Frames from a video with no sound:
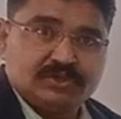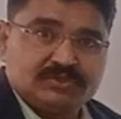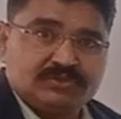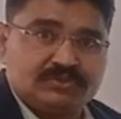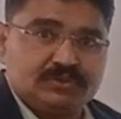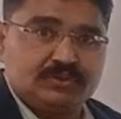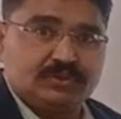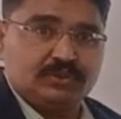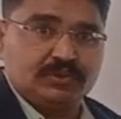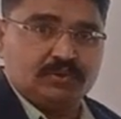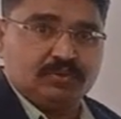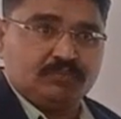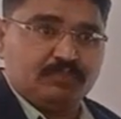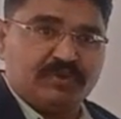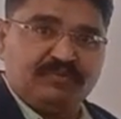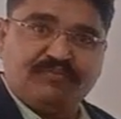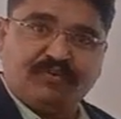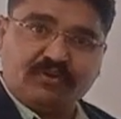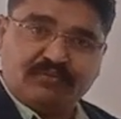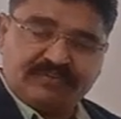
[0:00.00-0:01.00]
So
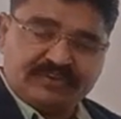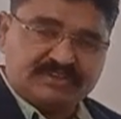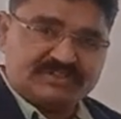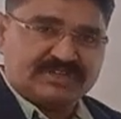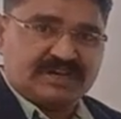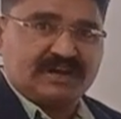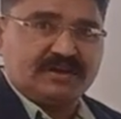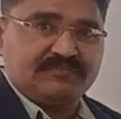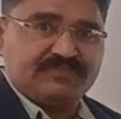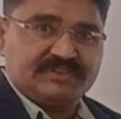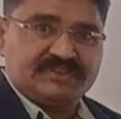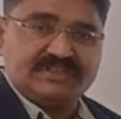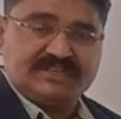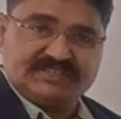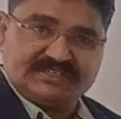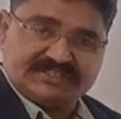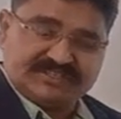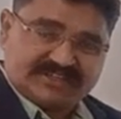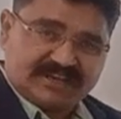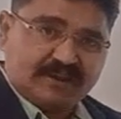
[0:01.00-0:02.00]
before we start with
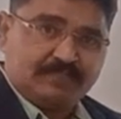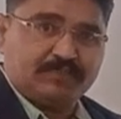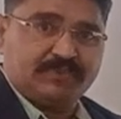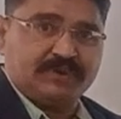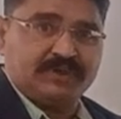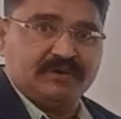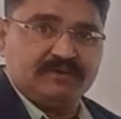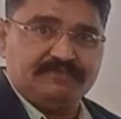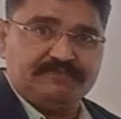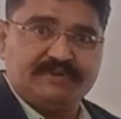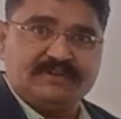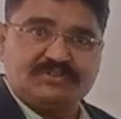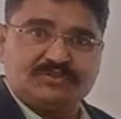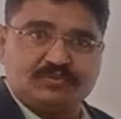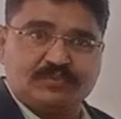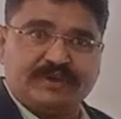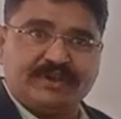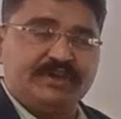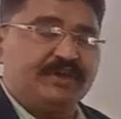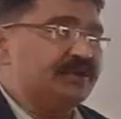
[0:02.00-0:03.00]
this chapter,
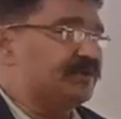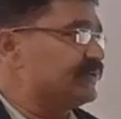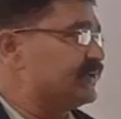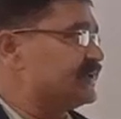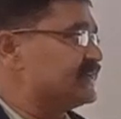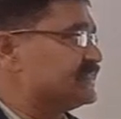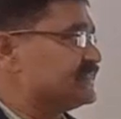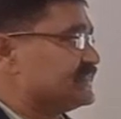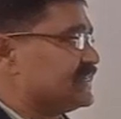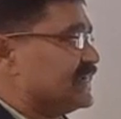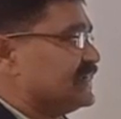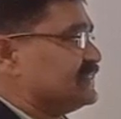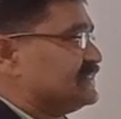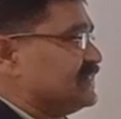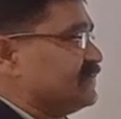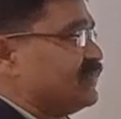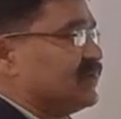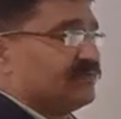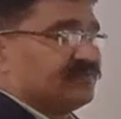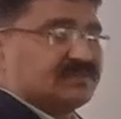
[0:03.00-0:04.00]
first we need to understand
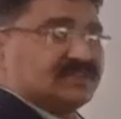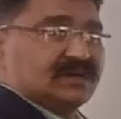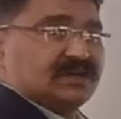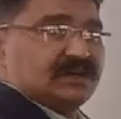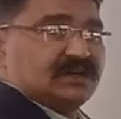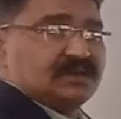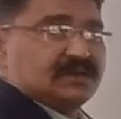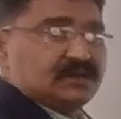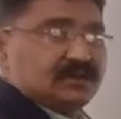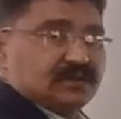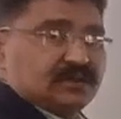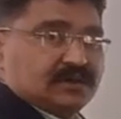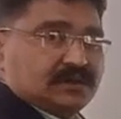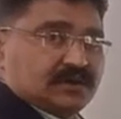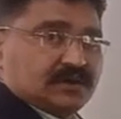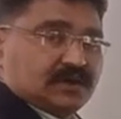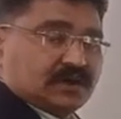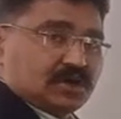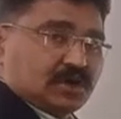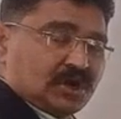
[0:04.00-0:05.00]
some of
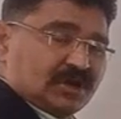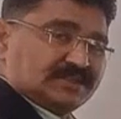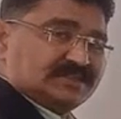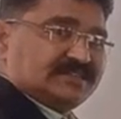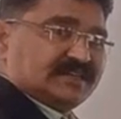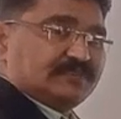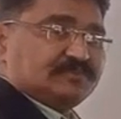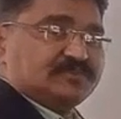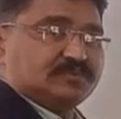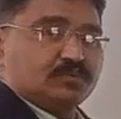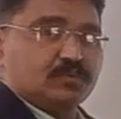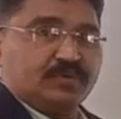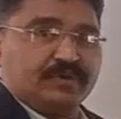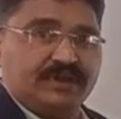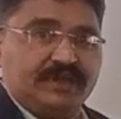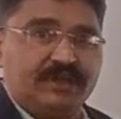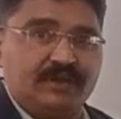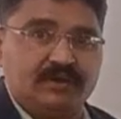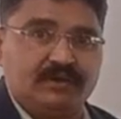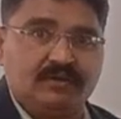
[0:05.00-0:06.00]
the concepts
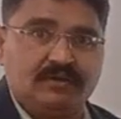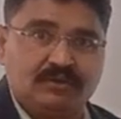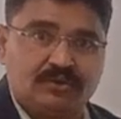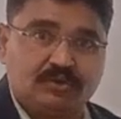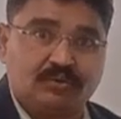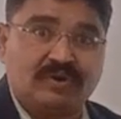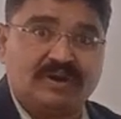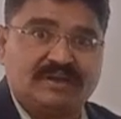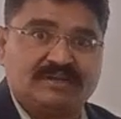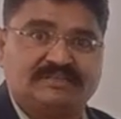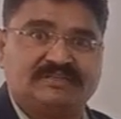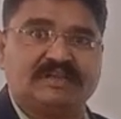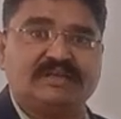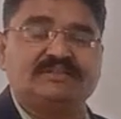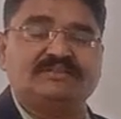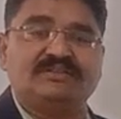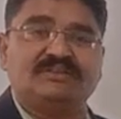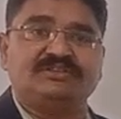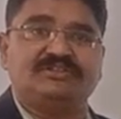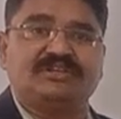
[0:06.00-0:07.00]
over here to
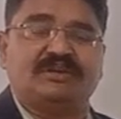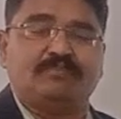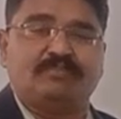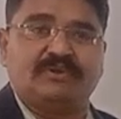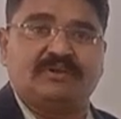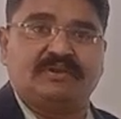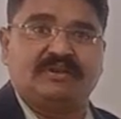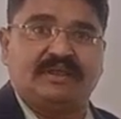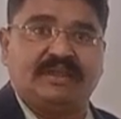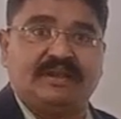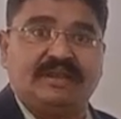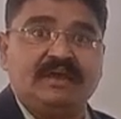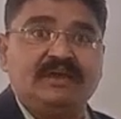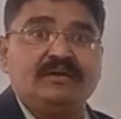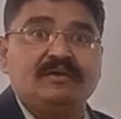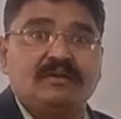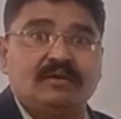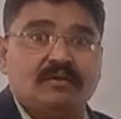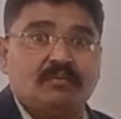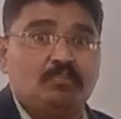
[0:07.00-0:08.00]
understand this chapter in
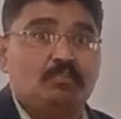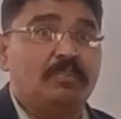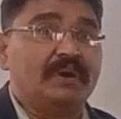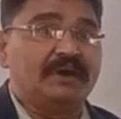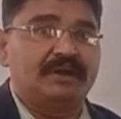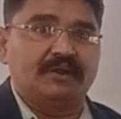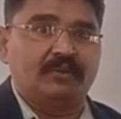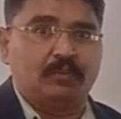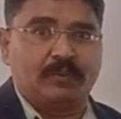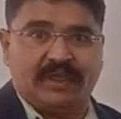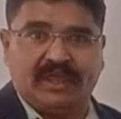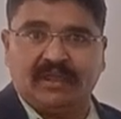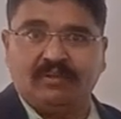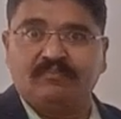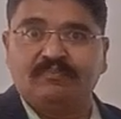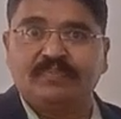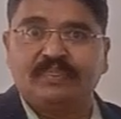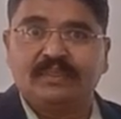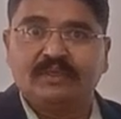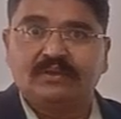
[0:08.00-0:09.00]
a better
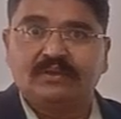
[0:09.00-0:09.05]
way.